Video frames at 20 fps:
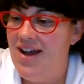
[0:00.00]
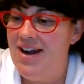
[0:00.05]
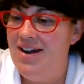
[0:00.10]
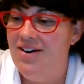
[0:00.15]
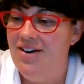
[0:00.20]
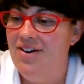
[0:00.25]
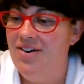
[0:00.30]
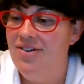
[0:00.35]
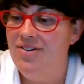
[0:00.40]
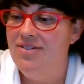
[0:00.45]
I
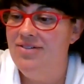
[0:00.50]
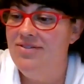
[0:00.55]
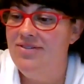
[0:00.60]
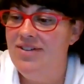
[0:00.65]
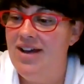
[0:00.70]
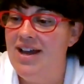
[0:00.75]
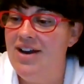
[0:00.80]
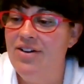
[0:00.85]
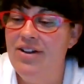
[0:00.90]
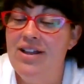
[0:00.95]
don't know.
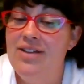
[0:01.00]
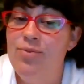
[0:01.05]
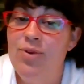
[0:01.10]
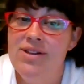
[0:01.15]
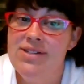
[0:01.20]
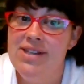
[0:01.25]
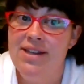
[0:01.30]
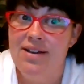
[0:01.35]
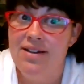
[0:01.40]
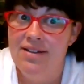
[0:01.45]
It
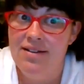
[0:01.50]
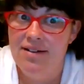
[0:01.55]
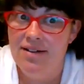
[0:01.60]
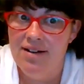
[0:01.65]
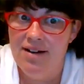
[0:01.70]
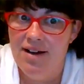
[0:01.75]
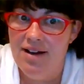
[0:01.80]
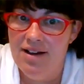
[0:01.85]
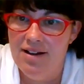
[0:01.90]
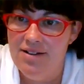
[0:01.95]
wasn't clear
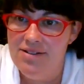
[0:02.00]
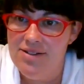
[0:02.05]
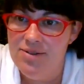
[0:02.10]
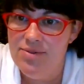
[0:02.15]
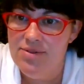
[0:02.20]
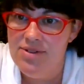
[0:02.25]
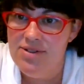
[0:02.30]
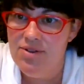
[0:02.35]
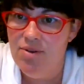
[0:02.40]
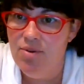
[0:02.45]
cut because it
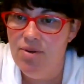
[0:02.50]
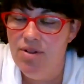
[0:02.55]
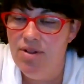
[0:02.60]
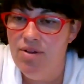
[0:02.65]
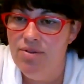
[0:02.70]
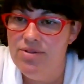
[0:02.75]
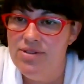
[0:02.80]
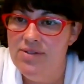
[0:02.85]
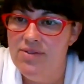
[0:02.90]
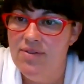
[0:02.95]
was so
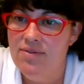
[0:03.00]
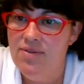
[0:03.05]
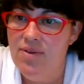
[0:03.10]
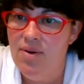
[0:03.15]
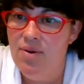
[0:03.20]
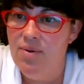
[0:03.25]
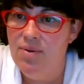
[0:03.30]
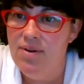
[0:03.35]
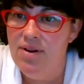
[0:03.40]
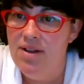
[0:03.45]
close to the
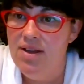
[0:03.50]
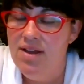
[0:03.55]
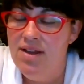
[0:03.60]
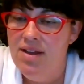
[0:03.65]
vote.